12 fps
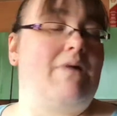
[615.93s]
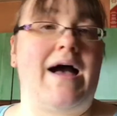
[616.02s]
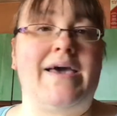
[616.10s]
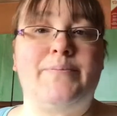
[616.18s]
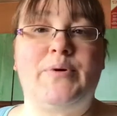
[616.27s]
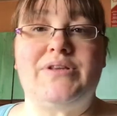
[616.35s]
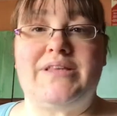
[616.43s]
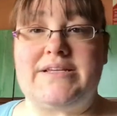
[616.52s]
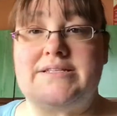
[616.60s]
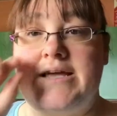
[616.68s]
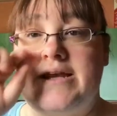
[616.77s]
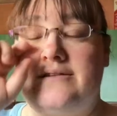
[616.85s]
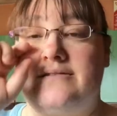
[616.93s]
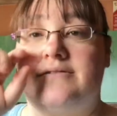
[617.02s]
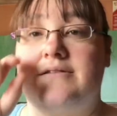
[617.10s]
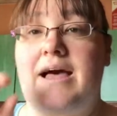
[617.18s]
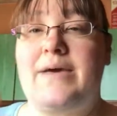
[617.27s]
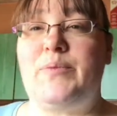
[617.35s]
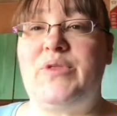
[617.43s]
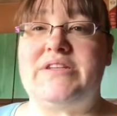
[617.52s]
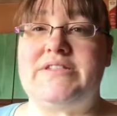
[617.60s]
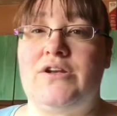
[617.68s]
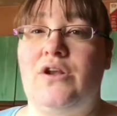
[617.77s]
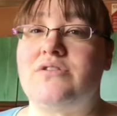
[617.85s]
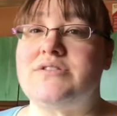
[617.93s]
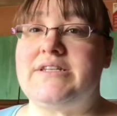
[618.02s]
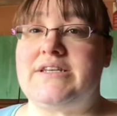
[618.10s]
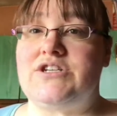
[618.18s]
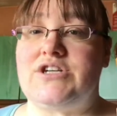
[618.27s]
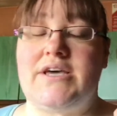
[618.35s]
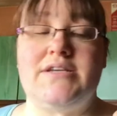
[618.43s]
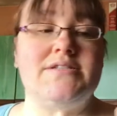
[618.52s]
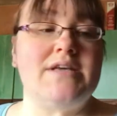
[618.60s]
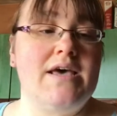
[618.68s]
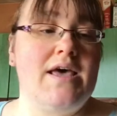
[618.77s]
I put this in lots of dishes.